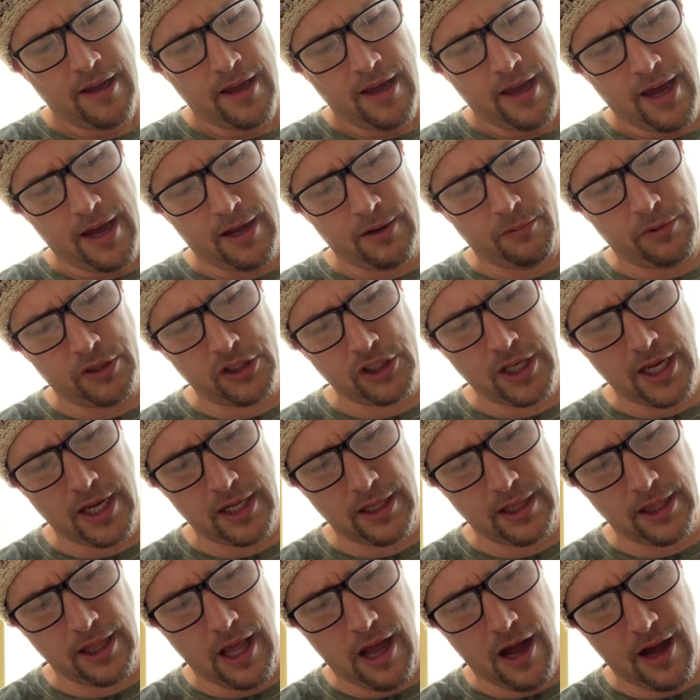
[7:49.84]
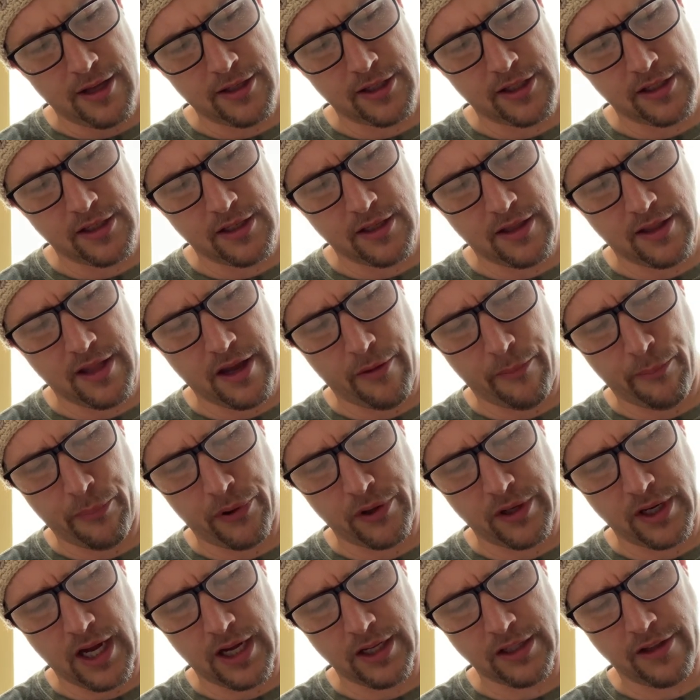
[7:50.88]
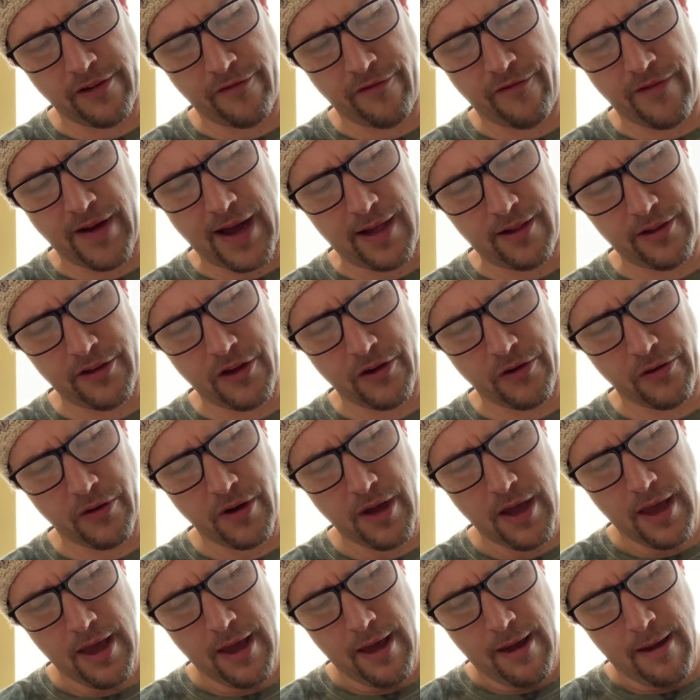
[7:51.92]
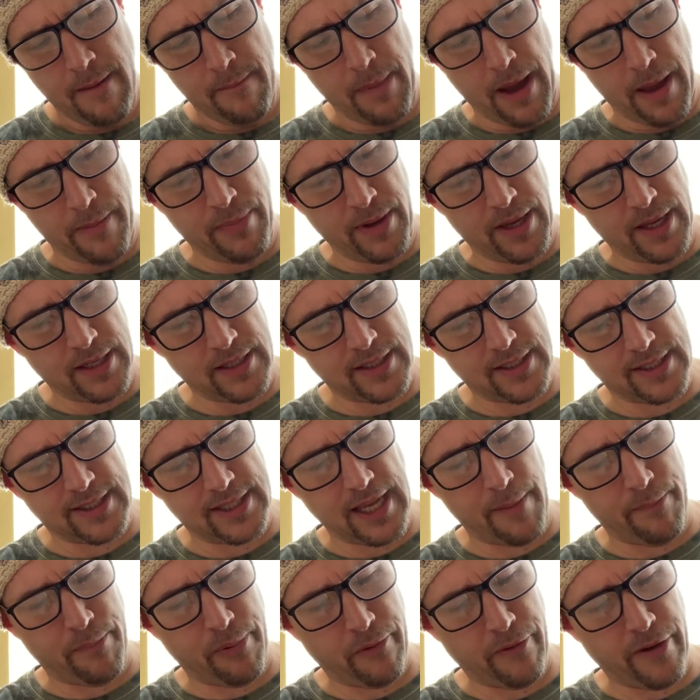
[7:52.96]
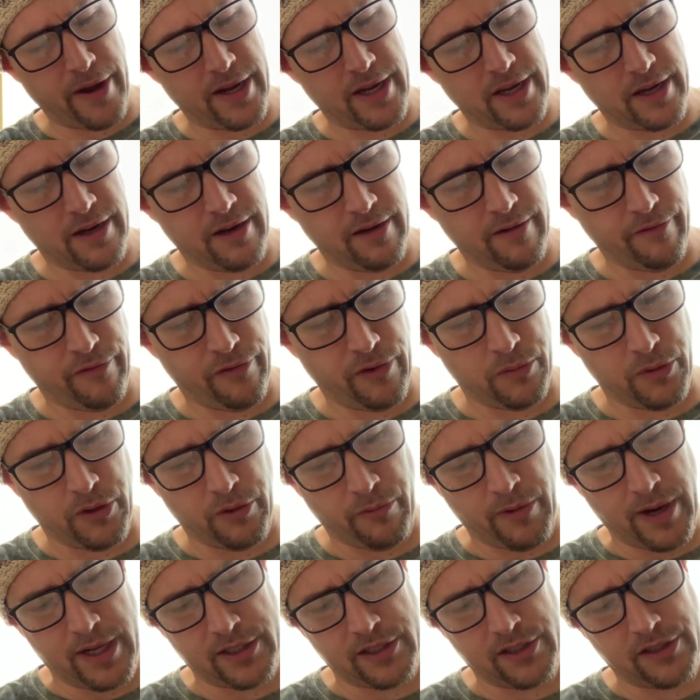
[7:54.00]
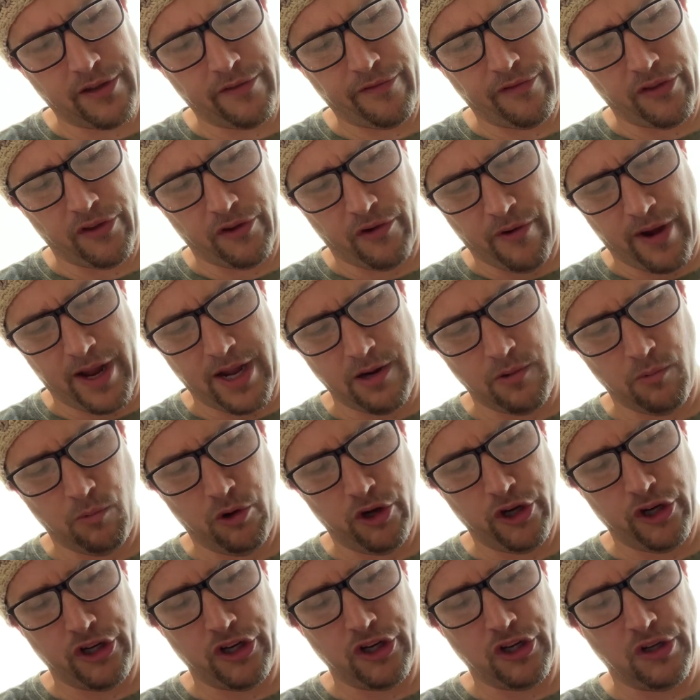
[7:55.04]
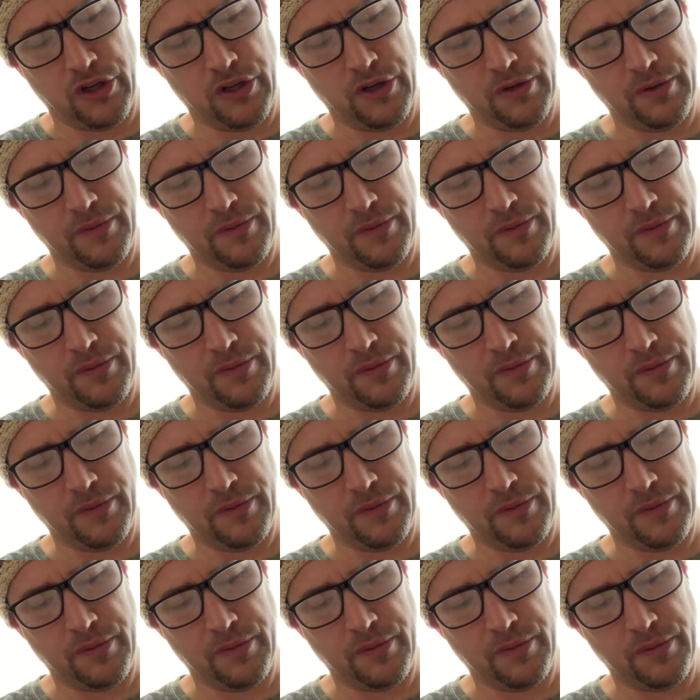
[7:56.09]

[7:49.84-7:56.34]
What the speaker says: and which had lost their productive value by being separated from the rest of the great wood.